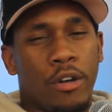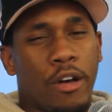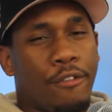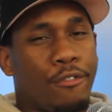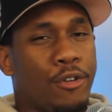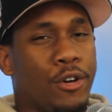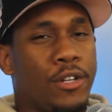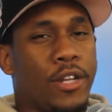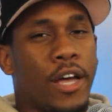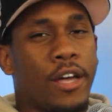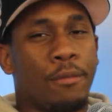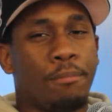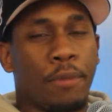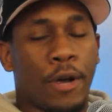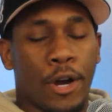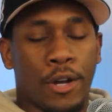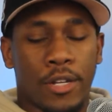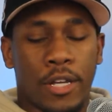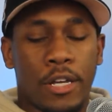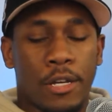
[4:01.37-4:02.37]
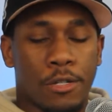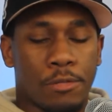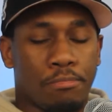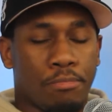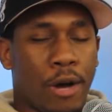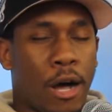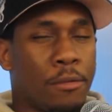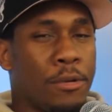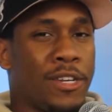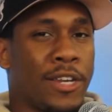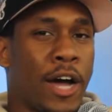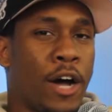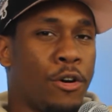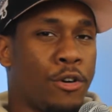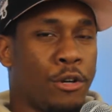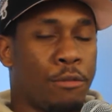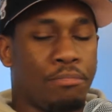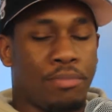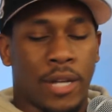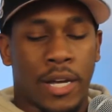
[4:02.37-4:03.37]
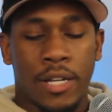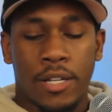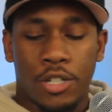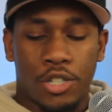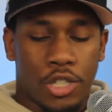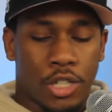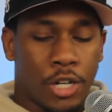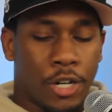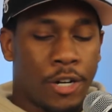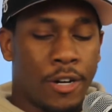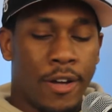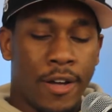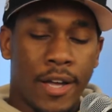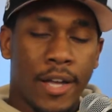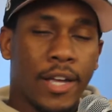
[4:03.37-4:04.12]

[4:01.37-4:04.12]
I've heard that apparently he's probably not going to play this year.